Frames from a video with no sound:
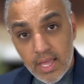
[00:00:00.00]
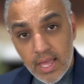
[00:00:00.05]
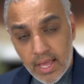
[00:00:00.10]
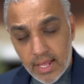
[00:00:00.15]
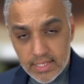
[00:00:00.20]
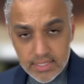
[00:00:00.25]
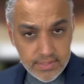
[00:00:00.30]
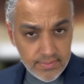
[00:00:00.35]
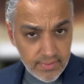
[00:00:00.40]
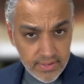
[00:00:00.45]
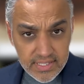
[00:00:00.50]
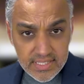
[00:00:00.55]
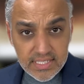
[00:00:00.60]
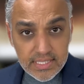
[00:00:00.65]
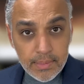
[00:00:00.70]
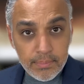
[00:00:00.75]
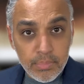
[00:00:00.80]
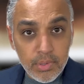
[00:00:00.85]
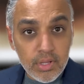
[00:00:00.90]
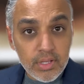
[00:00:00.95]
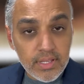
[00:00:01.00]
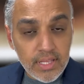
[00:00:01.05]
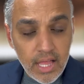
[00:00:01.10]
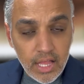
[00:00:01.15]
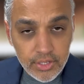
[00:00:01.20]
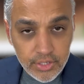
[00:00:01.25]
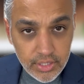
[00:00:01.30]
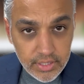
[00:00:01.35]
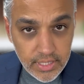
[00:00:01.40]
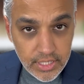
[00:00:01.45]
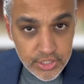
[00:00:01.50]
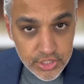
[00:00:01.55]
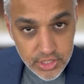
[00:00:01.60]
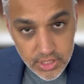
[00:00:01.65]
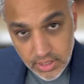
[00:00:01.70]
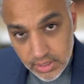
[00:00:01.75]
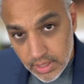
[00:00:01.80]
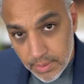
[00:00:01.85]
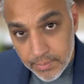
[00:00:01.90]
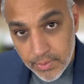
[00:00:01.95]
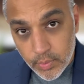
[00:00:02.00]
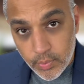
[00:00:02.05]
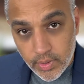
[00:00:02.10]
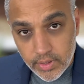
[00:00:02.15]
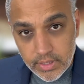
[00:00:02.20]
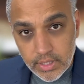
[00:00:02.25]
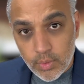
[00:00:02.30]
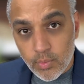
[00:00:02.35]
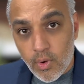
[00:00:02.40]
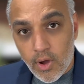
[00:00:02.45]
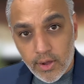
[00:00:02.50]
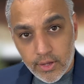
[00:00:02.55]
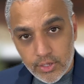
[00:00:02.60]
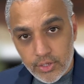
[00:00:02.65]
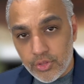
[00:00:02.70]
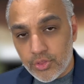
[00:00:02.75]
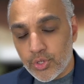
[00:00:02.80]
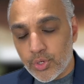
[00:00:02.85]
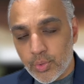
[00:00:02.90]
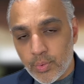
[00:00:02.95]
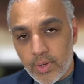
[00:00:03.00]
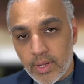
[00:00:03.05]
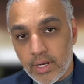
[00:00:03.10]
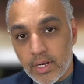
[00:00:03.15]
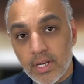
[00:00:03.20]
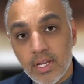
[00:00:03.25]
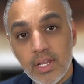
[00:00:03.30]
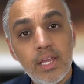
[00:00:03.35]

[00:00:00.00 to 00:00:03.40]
And it's a very simple calculation. Let me quickly walk you through it.